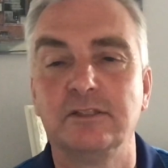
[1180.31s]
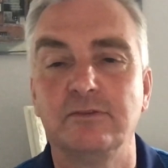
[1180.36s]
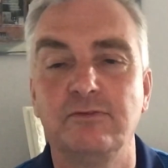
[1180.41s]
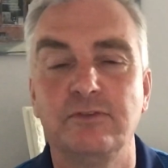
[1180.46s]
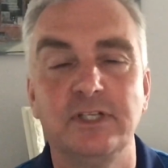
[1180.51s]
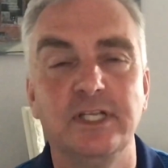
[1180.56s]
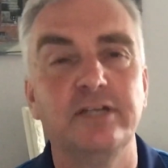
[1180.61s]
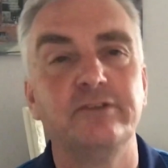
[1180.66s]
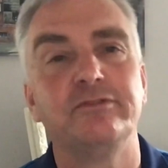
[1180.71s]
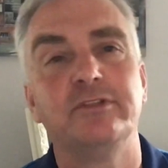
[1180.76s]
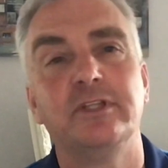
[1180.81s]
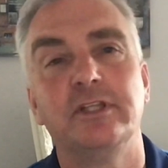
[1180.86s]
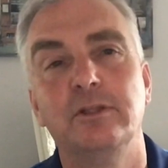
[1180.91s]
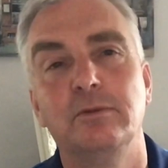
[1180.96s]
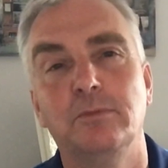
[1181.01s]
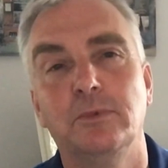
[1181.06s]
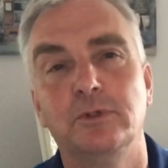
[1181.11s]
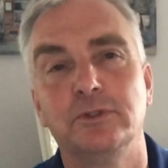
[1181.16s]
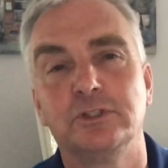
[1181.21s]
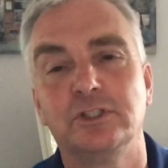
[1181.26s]
have lived in the
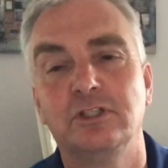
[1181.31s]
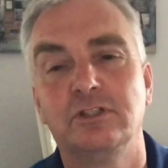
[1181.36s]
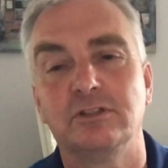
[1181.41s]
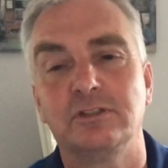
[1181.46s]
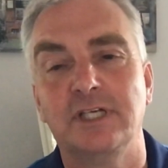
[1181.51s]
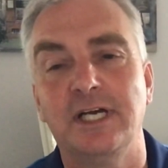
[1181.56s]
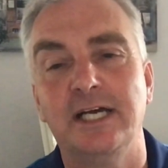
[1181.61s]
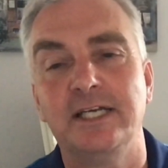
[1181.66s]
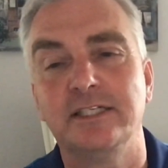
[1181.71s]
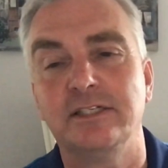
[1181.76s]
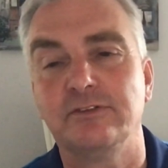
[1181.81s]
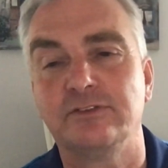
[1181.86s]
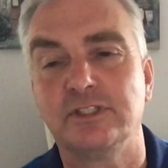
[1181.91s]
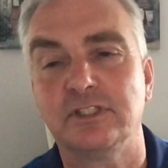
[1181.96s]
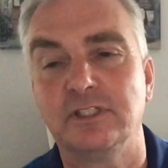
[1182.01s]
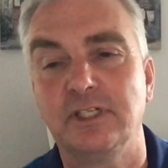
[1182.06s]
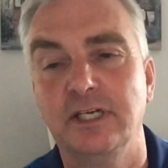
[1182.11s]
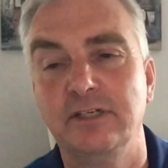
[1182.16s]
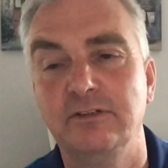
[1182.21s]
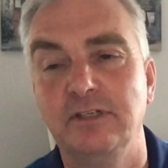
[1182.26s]
most grand of
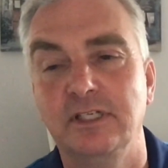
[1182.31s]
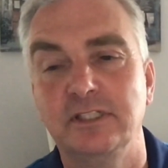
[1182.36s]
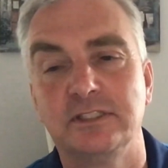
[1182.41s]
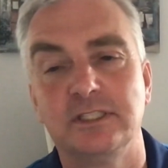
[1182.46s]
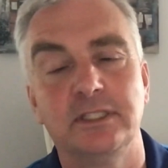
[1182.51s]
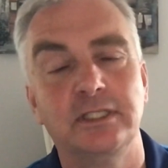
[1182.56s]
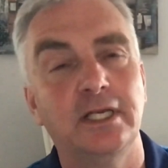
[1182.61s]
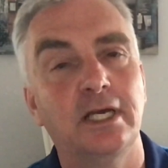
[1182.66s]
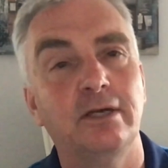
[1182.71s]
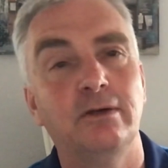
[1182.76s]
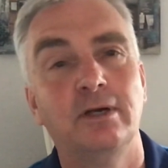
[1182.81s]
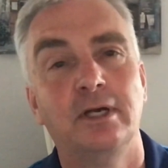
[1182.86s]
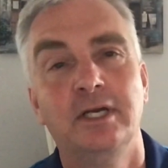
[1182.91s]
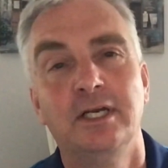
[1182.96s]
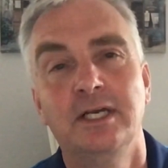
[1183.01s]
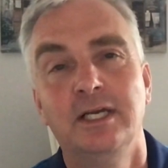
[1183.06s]
surroundings, and now